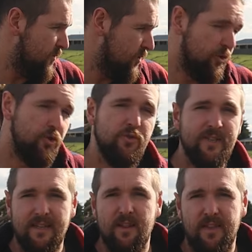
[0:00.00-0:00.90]

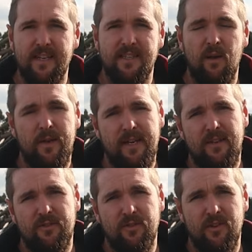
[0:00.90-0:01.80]
using the things that we
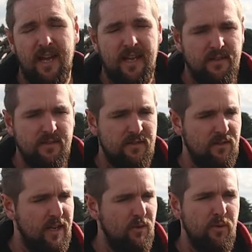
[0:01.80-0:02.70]
need to, and
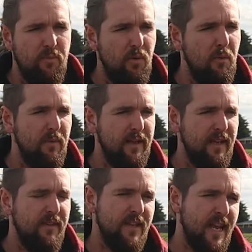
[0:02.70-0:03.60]
like we
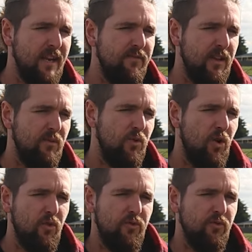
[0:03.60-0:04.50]
probably in the evening will
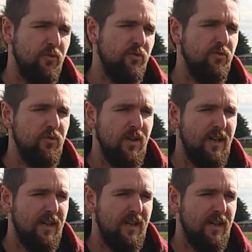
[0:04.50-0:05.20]
go through